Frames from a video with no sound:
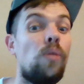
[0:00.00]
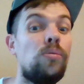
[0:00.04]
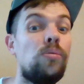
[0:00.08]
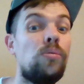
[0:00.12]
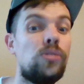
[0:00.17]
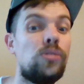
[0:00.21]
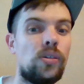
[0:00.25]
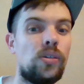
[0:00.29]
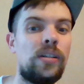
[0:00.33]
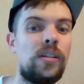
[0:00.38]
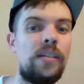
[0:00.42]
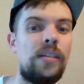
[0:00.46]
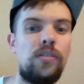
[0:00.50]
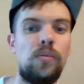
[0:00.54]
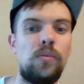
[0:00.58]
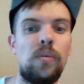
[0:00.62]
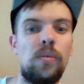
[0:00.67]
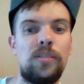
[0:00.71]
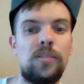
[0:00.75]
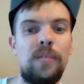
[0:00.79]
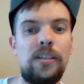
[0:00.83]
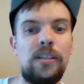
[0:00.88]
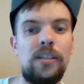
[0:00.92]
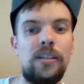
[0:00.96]
own turn if you
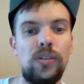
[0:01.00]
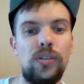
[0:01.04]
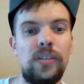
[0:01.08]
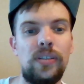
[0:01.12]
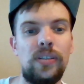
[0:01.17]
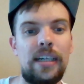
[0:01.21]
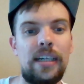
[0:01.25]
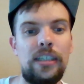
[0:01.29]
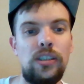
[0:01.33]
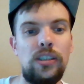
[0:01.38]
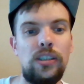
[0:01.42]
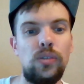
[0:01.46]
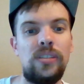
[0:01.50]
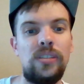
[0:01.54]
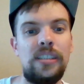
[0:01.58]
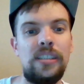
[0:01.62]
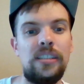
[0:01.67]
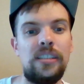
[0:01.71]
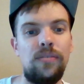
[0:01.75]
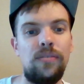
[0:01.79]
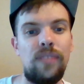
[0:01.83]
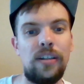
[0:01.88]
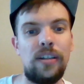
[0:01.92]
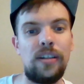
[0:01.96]
want to make sure you can use
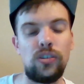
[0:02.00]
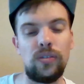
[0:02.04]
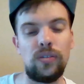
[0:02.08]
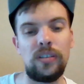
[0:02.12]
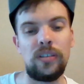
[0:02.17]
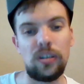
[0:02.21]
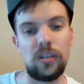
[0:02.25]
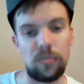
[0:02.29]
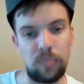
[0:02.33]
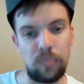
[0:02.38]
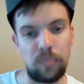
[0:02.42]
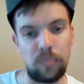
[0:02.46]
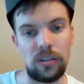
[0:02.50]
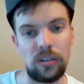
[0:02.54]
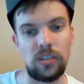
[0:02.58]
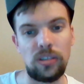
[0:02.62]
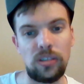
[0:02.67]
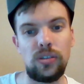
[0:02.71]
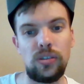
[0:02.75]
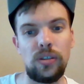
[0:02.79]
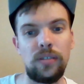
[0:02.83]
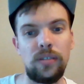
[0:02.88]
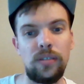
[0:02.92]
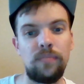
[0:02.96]
these events during your
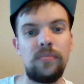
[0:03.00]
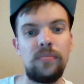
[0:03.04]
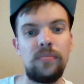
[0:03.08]
opponent's turn.